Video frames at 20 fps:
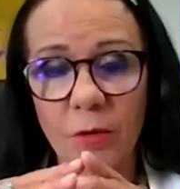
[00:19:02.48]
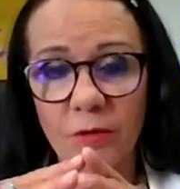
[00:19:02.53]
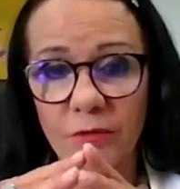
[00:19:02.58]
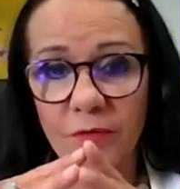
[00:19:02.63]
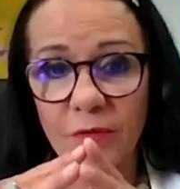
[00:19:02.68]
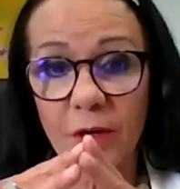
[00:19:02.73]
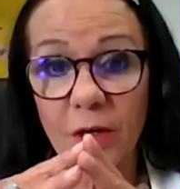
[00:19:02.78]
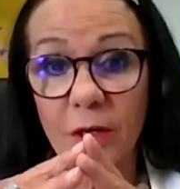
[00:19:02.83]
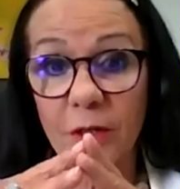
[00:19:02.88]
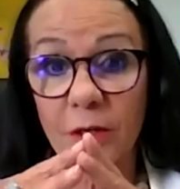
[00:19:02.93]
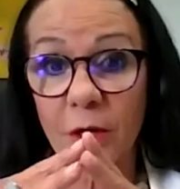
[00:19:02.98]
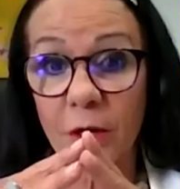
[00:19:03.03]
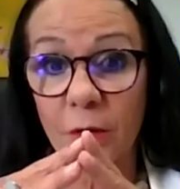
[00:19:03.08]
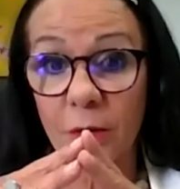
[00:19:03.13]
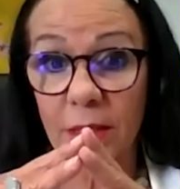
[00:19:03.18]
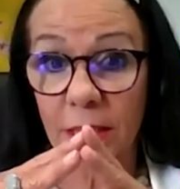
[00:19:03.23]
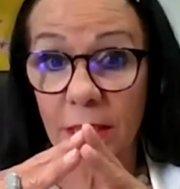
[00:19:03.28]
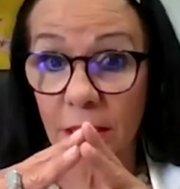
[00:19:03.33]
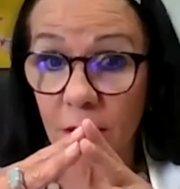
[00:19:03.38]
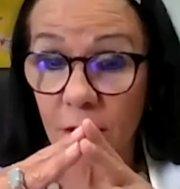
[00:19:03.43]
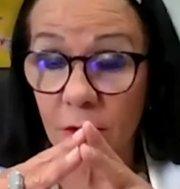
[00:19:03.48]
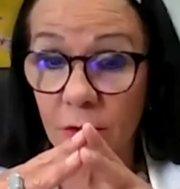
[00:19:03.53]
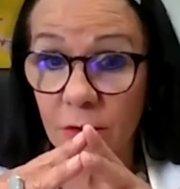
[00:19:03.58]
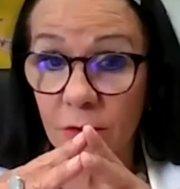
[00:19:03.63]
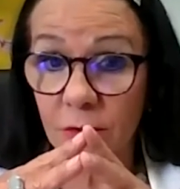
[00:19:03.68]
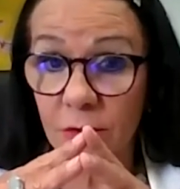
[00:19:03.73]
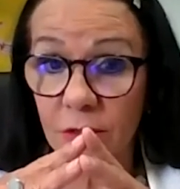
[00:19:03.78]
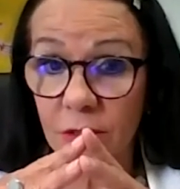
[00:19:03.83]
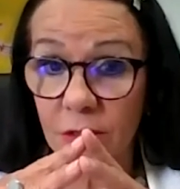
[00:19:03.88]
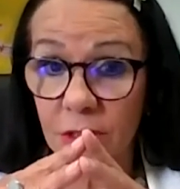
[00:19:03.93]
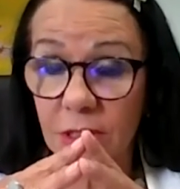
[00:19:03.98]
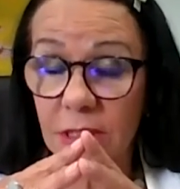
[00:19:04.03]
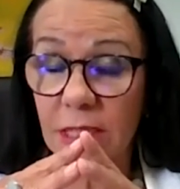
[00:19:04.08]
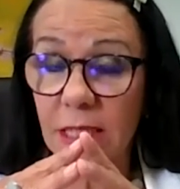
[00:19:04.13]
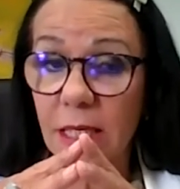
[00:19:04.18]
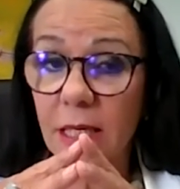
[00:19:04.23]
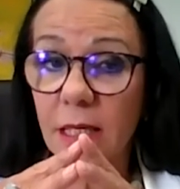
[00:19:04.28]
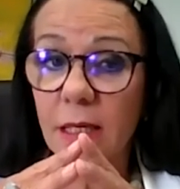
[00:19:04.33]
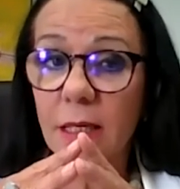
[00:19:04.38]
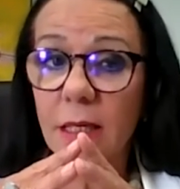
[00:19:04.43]
portfolio includes
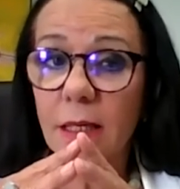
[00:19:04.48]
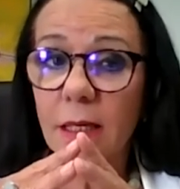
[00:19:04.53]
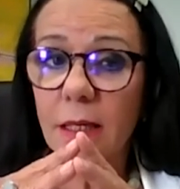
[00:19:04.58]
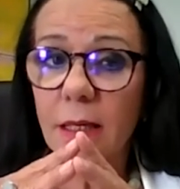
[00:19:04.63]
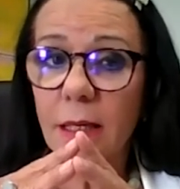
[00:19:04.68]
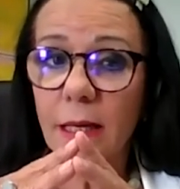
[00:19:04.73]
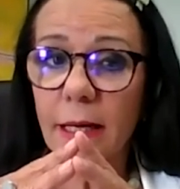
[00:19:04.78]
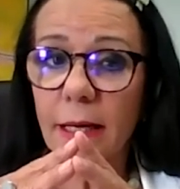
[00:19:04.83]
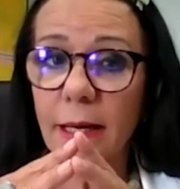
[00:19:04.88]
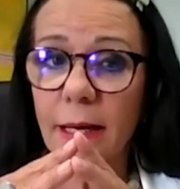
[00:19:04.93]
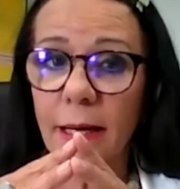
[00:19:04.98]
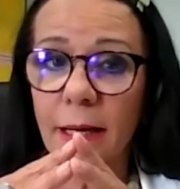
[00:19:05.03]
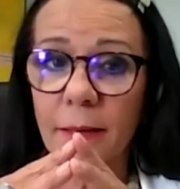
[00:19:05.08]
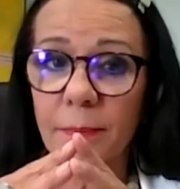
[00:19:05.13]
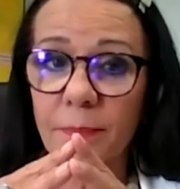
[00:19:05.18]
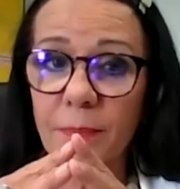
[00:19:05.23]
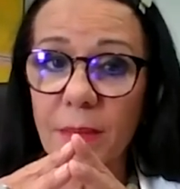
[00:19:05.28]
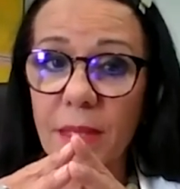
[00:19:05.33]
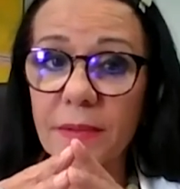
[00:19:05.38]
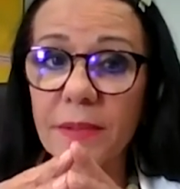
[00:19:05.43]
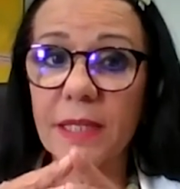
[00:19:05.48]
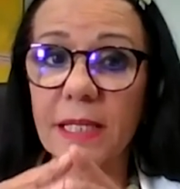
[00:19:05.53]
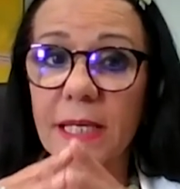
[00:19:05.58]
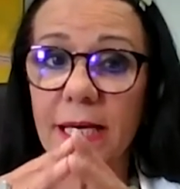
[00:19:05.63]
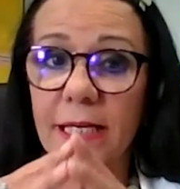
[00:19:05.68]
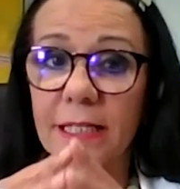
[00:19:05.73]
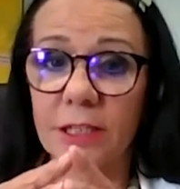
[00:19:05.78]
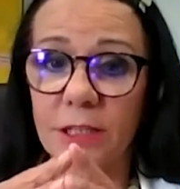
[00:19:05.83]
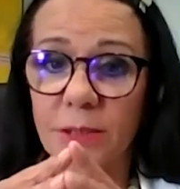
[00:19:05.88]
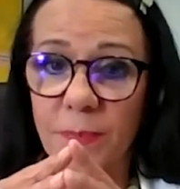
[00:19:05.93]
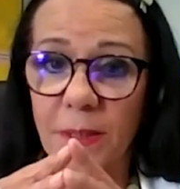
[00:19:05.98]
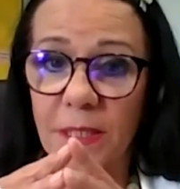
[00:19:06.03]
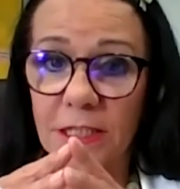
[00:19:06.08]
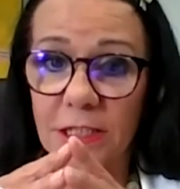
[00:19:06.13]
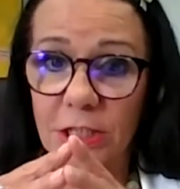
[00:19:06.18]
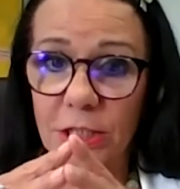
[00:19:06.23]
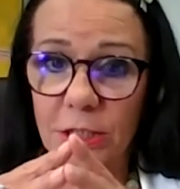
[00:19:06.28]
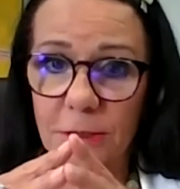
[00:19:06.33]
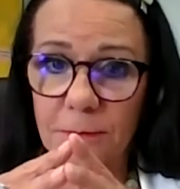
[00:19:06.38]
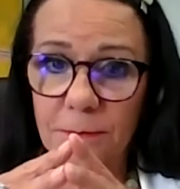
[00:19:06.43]
um, the age
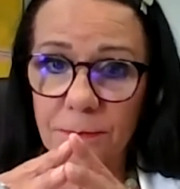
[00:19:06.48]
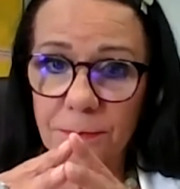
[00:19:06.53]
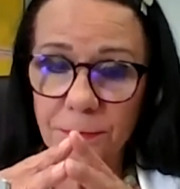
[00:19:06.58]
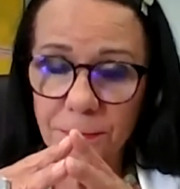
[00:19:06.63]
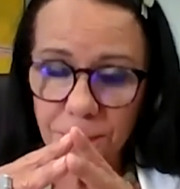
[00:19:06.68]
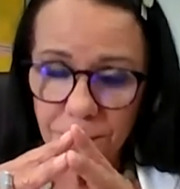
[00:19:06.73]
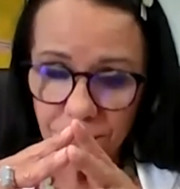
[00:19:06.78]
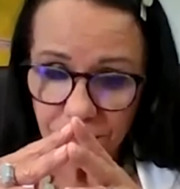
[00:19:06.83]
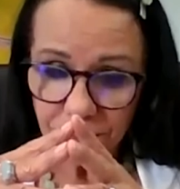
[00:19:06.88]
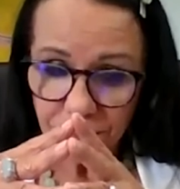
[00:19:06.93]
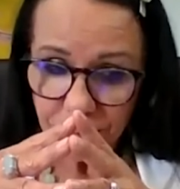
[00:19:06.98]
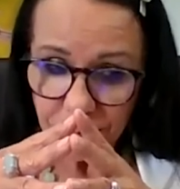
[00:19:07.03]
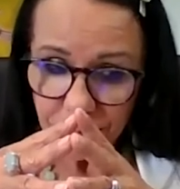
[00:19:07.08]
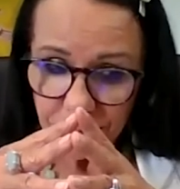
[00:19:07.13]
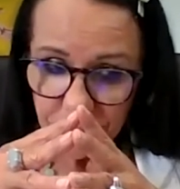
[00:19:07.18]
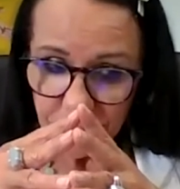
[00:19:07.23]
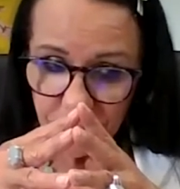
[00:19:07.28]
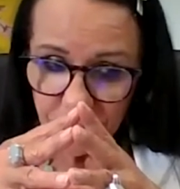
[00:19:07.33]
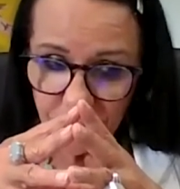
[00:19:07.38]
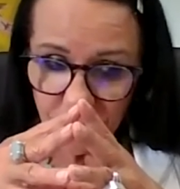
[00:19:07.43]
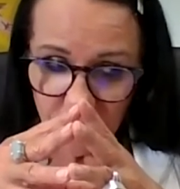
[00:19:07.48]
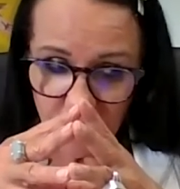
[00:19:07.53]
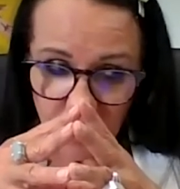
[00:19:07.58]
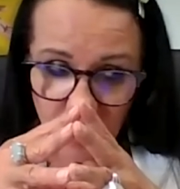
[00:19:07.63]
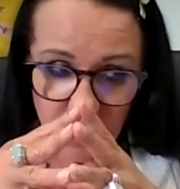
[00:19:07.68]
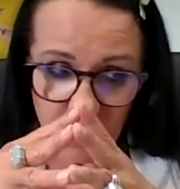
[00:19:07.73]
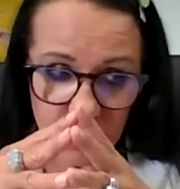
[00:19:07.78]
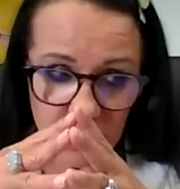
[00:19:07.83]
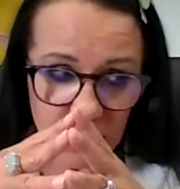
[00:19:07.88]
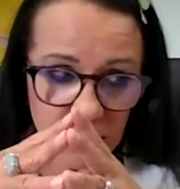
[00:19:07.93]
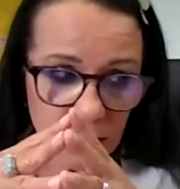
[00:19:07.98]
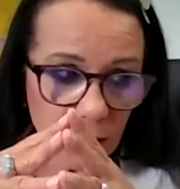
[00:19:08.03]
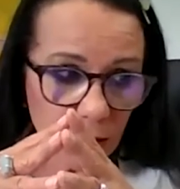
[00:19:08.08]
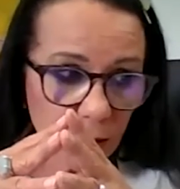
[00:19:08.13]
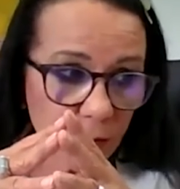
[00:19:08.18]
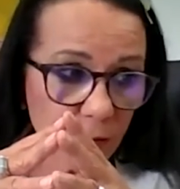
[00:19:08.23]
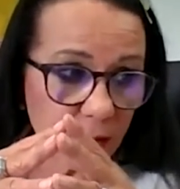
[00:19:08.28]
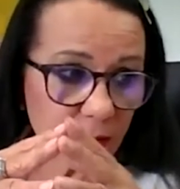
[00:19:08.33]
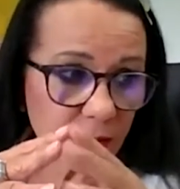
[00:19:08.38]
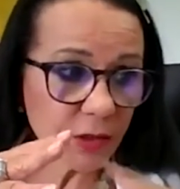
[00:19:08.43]
pension.
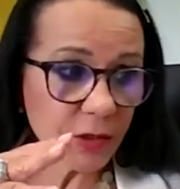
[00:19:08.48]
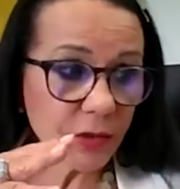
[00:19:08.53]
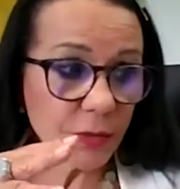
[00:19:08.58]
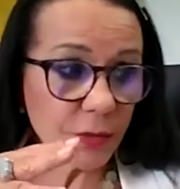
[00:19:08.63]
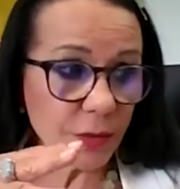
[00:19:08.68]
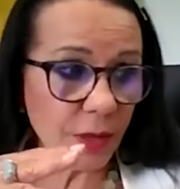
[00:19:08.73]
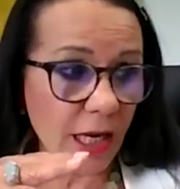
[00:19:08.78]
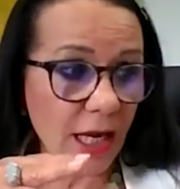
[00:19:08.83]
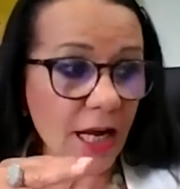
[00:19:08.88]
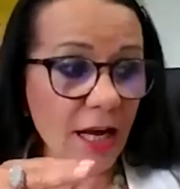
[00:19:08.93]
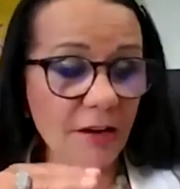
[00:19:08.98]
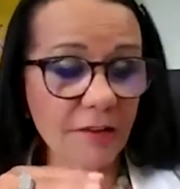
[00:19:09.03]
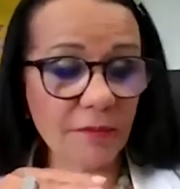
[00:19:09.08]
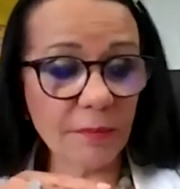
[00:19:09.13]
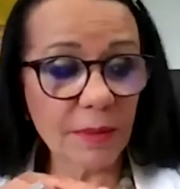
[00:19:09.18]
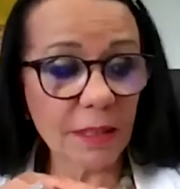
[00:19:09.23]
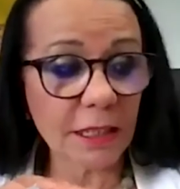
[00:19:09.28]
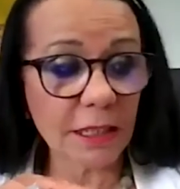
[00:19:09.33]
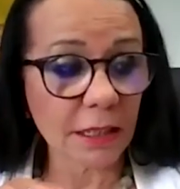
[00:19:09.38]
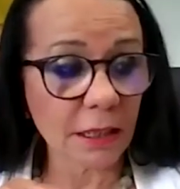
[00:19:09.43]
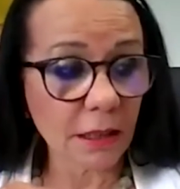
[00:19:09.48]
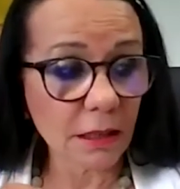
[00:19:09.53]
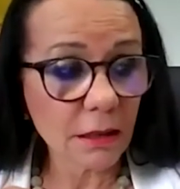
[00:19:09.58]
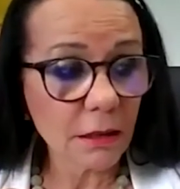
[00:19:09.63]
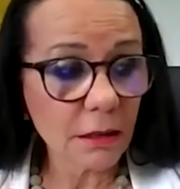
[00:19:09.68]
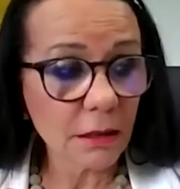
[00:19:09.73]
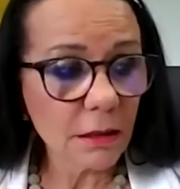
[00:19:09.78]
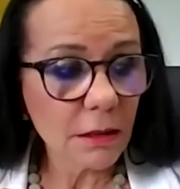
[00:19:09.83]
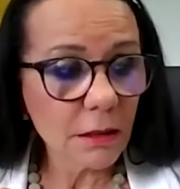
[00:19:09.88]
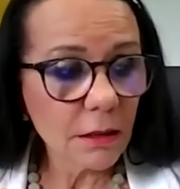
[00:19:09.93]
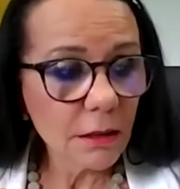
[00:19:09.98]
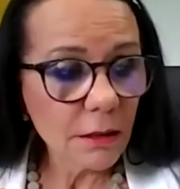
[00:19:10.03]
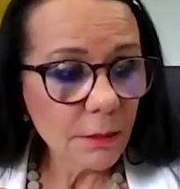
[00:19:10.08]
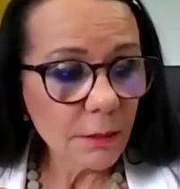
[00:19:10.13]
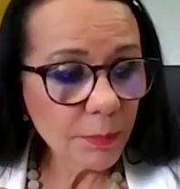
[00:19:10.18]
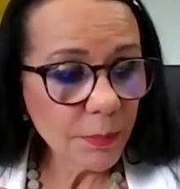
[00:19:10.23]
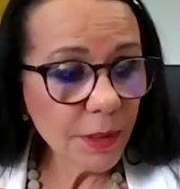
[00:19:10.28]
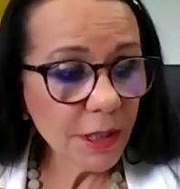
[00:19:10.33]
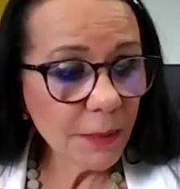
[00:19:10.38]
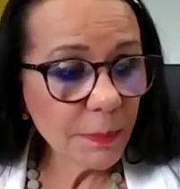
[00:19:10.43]
So that's two and a half million
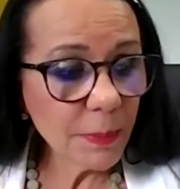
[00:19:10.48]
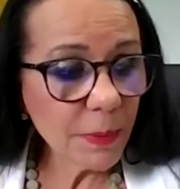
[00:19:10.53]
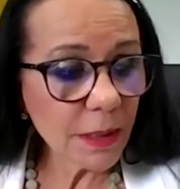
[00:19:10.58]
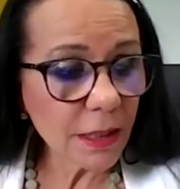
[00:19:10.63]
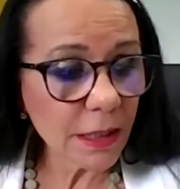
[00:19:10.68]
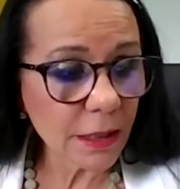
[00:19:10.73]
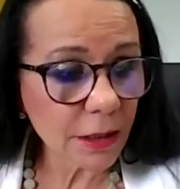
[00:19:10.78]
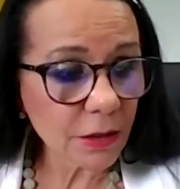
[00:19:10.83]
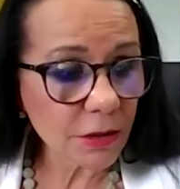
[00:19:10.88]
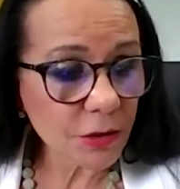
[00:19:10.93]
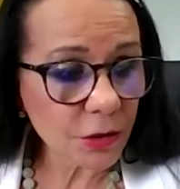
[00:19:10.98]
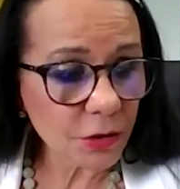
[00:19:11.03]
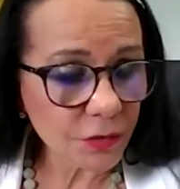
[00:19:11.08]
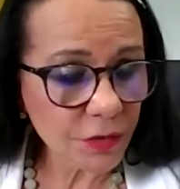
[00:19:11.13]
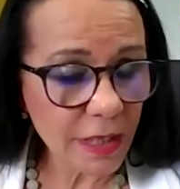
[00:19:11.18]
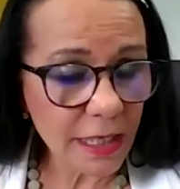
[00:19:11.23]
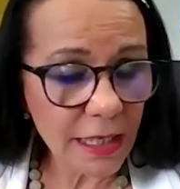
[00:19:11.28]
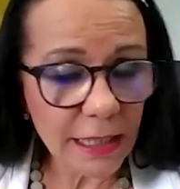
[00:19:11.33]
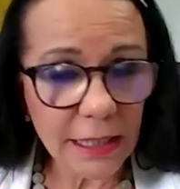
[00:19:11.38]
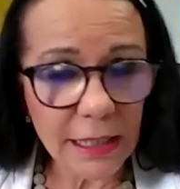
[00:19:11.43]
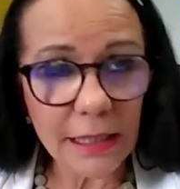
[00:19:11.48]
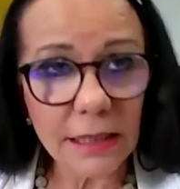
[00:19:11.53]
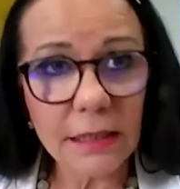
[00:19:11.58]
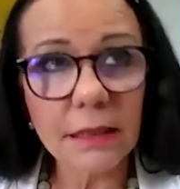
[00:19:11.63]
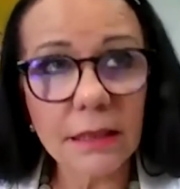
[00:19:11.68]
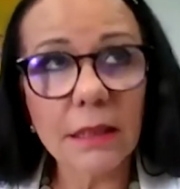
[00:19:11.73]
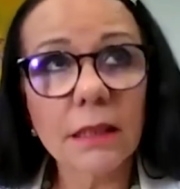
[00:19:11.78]
people in Australia.